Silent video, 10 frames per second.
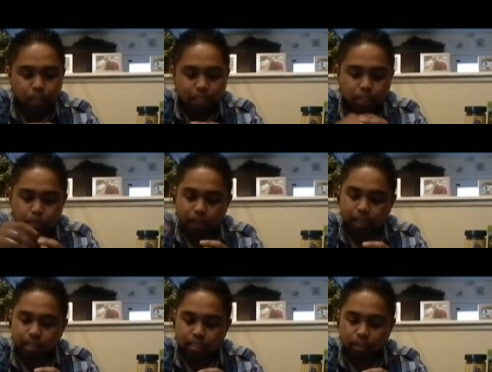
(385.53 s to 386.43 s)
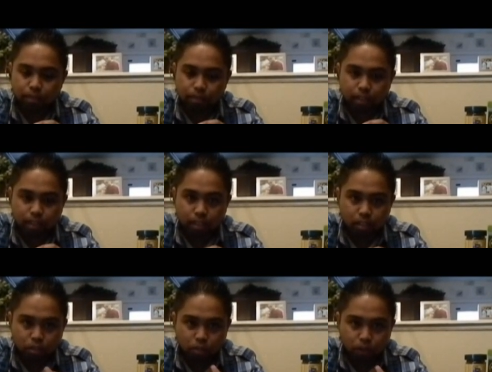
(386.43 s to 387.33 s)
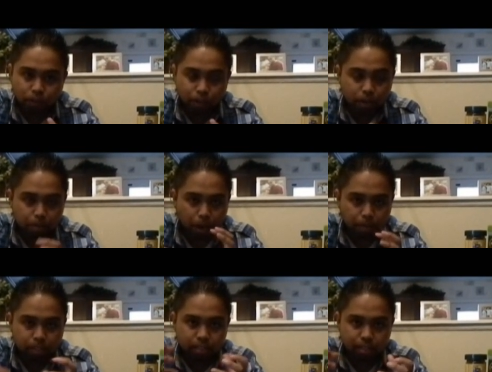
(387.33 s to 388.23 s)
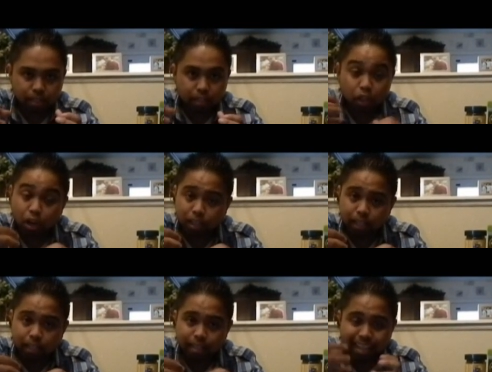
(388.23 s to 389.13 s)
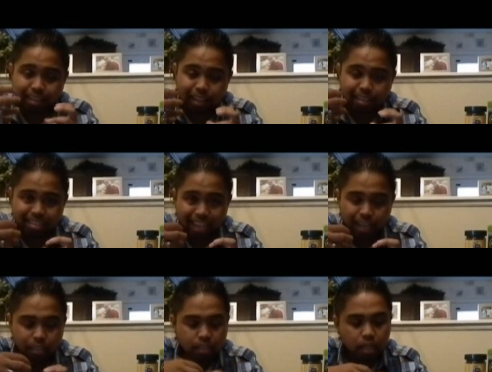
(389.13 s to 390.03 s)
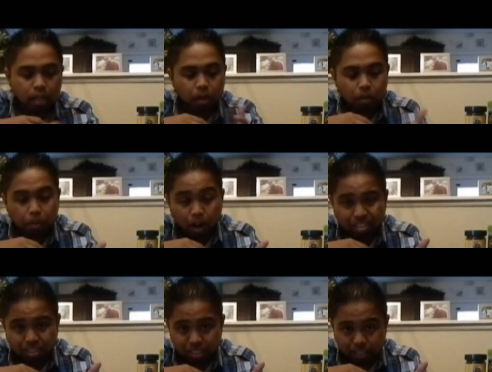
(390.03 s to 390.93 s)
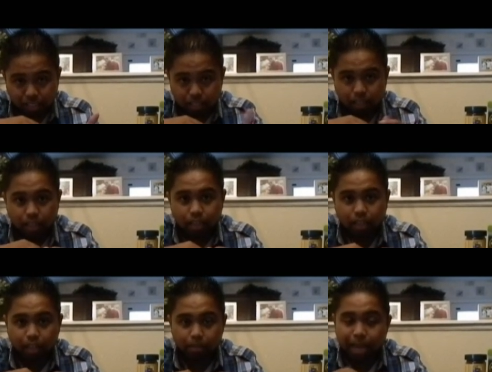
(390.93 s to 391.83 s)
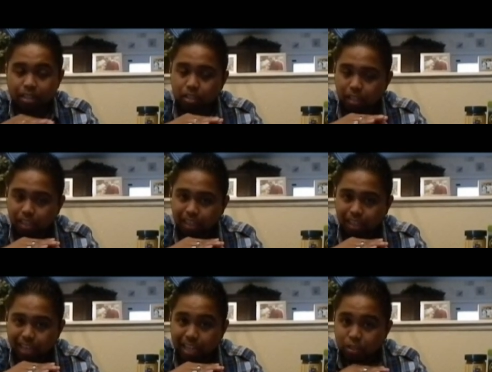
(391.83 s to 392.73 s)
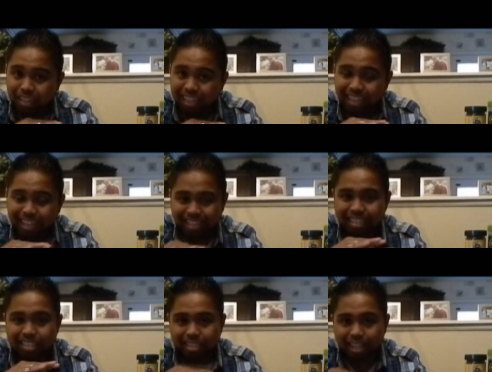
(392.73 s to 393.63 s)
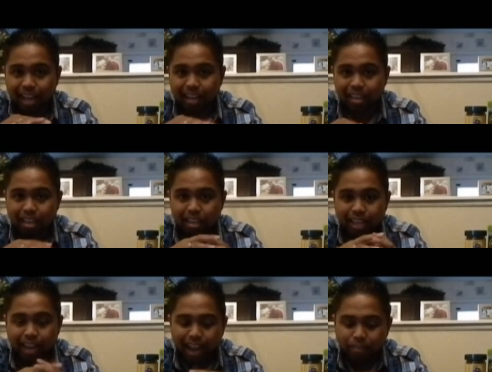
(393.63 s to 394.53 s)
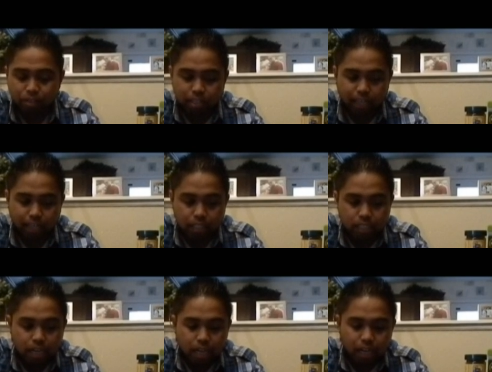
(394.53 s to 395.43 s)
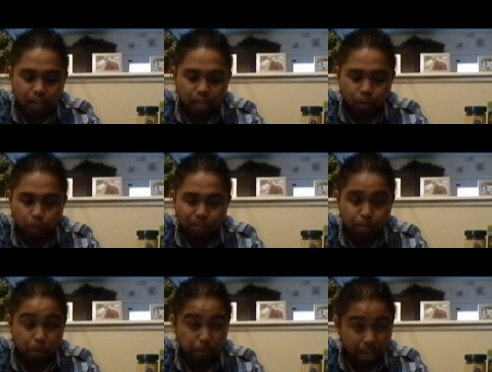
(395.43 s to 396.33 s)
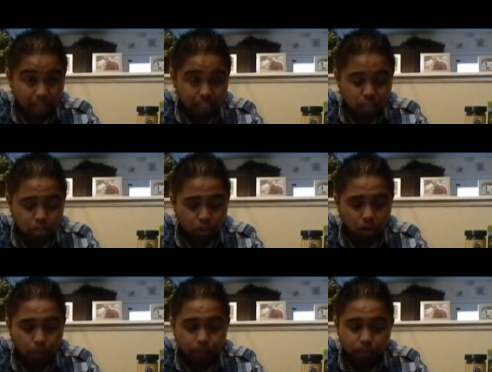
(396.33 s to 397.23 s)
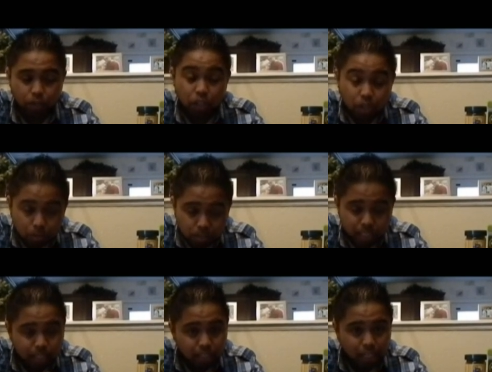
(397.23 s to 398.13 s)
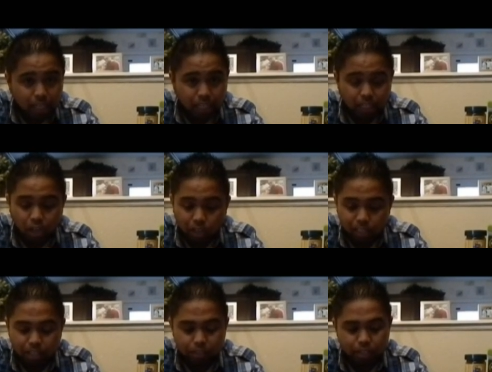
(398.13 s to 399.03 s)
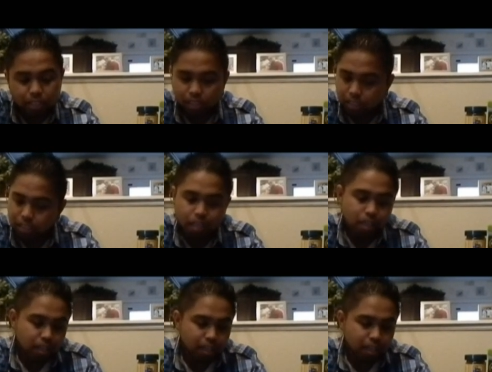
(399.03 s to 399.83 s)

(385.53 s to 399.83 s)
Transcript: it's because of the sulfuric properties in garlic, that taste. Parsley actually naturally cuts that aftertaste away from your palate. So if you're using garlic in your dishes,